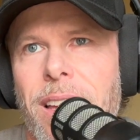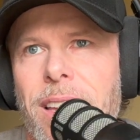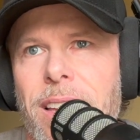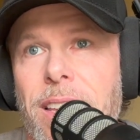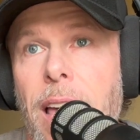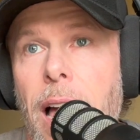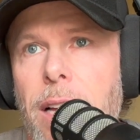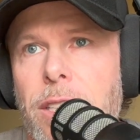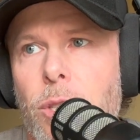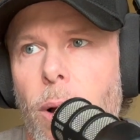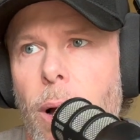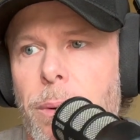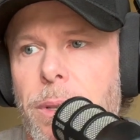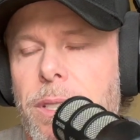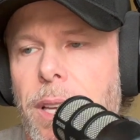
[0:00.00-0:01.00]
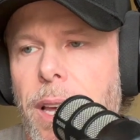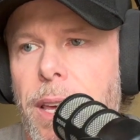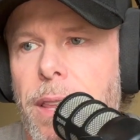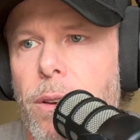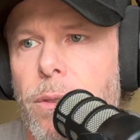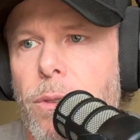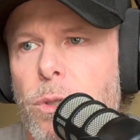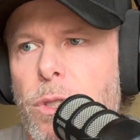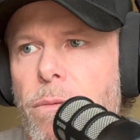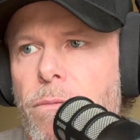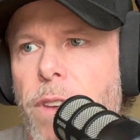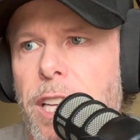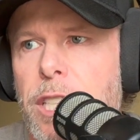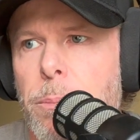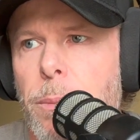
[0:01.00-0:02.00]
Yeah, so I would say that those
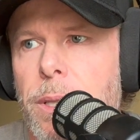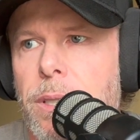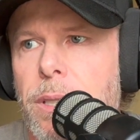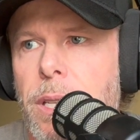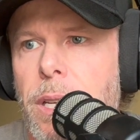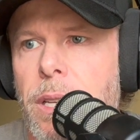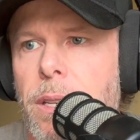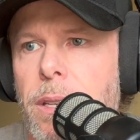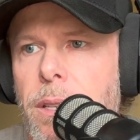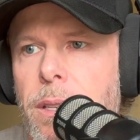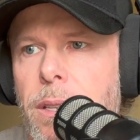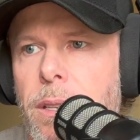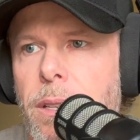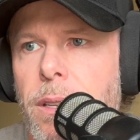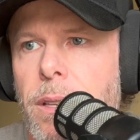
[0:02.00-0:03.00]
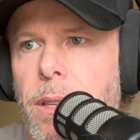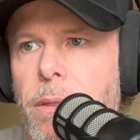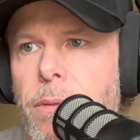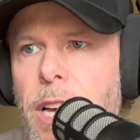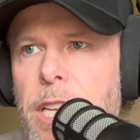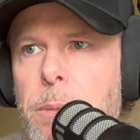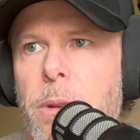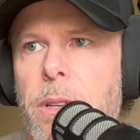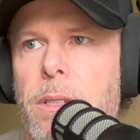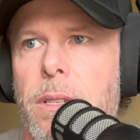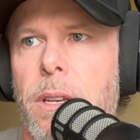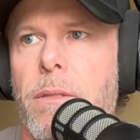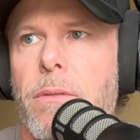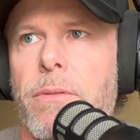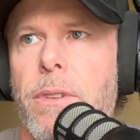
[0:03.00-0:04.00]
investments
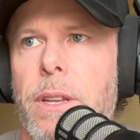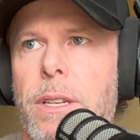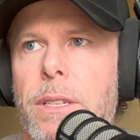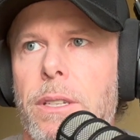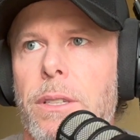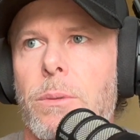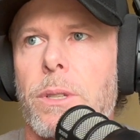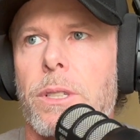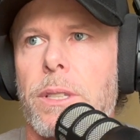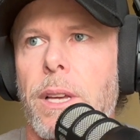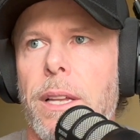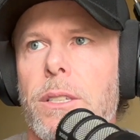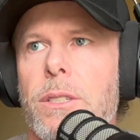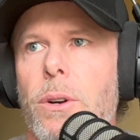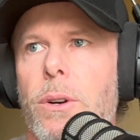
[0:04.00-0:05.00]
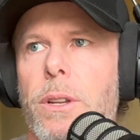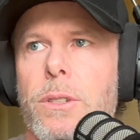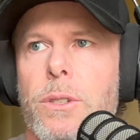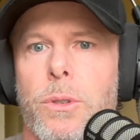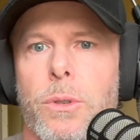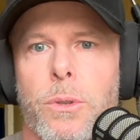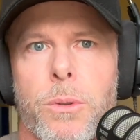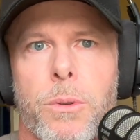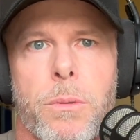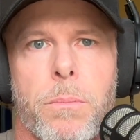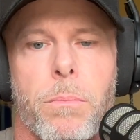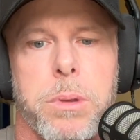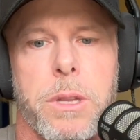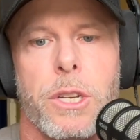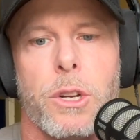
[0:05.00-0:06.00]
in fitness, as we said, started to
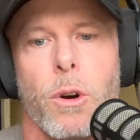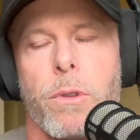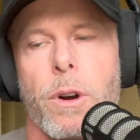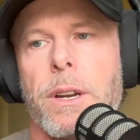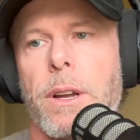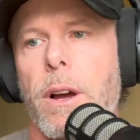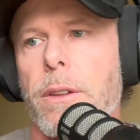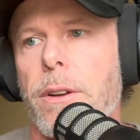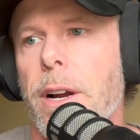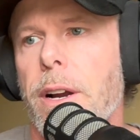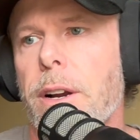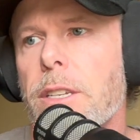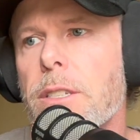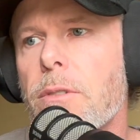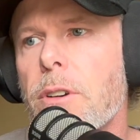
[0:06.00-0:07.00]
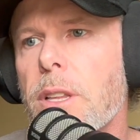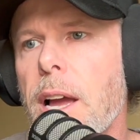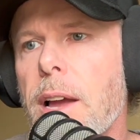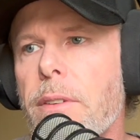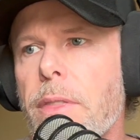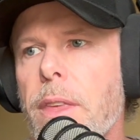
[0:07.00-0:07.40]
bleed over into other areas of our life.